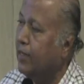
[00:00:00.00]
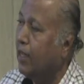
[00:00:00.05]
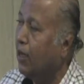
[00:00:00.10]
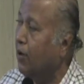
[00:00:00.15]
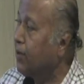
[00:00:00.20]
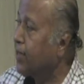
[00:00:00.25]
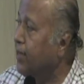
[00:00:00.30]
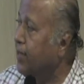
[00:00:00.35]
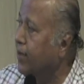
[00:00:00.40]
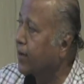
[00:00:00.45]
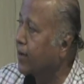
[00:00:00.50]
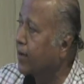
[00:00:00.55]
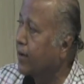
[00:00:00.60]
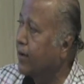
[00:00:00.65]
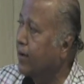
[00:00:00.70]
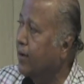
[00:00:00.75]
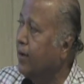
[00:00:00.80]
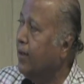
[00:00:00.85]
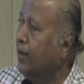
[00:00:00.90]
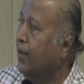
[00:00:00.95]
Now
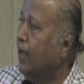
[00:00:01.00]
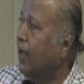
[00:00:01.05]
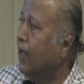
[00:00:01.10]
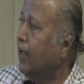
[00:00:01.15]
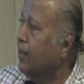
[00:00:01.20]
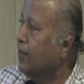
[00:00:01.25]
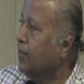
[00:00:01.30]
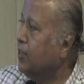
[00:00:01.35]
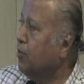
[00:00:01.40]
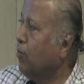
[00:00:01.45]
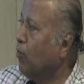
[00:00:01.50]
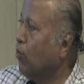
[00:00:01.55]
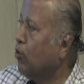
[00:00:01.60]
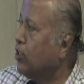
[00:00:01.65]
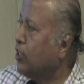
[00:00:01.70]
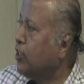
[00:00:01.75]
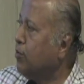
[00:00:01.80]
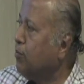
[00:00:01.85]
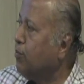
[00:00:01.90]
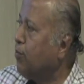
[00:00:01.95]
here the
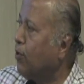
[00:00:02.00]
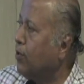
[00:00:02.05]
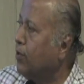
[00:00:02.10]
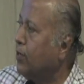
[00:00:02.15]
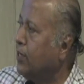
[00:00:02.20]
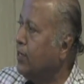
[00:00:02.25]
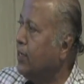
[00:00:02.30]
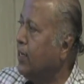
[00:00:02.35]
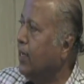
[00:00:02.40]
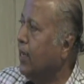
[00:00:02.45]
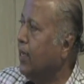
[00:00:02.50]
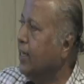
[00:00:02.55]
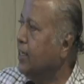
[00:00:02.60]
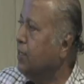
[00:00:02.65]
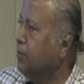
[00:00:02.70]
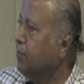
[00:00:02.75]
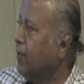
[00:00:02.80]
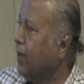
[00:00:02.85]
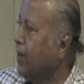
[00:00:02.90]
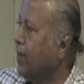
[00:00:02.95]
most important
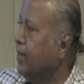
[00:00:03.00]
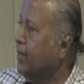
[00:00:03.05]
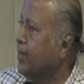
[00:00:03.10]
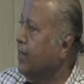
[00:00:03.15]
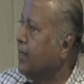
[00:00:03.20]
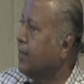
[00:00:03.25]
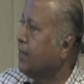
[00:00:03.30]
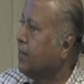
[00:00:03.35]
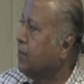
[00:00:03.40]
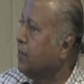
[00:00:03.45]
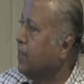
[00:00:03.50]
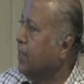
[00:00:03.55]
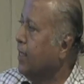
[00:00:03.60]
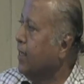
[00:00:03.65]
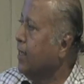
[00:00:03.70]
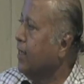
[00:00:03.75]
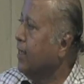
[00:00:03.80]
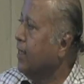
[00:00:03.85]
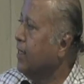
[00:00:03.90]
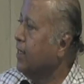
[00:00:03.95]
antibiotics
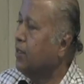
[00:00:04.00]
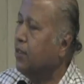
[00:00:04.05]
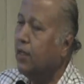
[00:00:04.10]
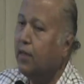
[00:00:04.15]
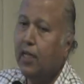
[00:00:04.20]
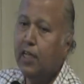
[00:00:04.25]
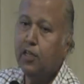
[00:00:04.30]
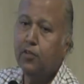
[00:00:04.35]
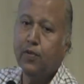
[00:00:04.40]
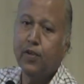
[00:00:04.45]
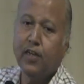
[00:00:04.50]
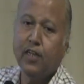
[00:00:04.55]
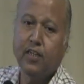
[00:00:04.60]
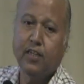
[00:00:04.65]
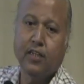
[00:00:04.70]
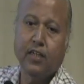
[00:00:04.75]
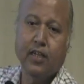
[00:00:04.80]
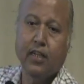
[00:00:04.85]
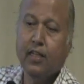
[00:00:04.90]
thing is, as far as